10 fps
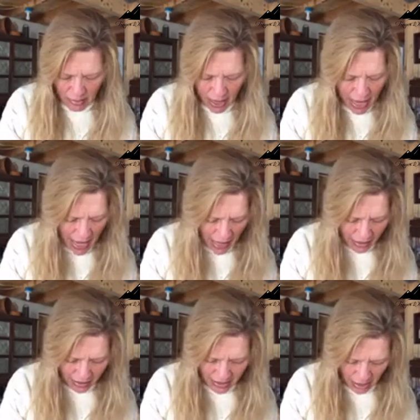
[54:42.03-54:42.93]
and Pat
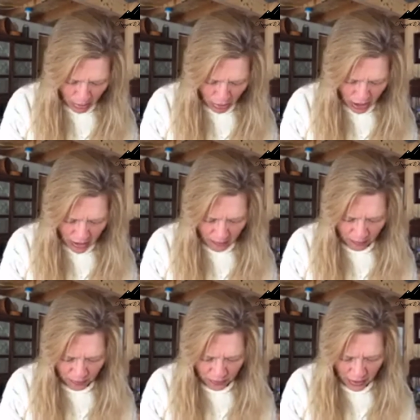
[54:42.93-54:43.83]
and Deborah
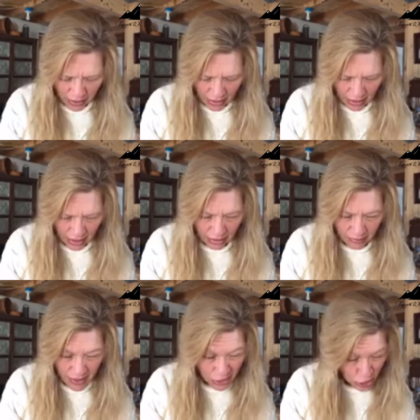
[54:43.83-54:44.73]
and
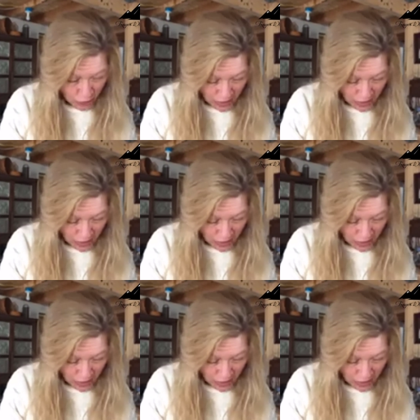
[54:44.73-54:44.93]
I'm not